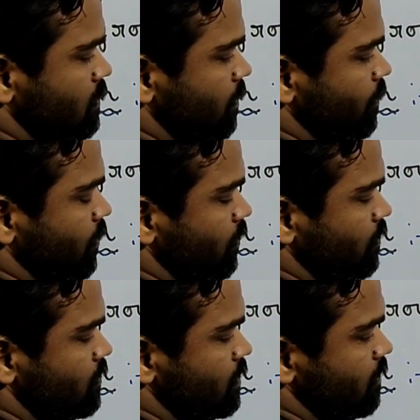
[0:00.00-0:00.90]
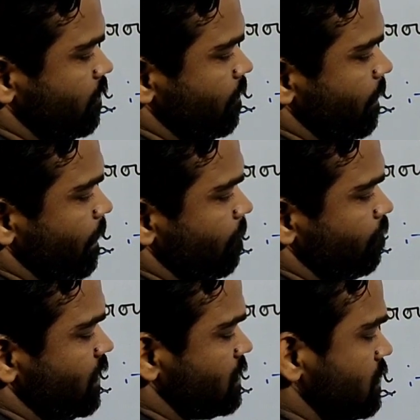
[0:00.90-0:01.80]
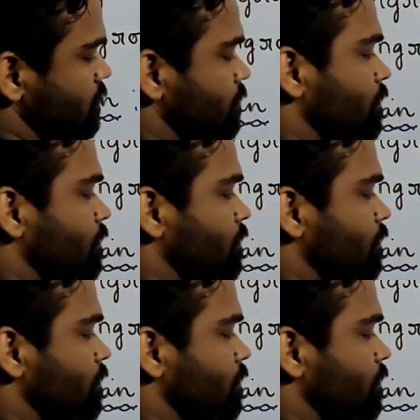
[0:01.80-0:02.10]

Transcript: suppose this.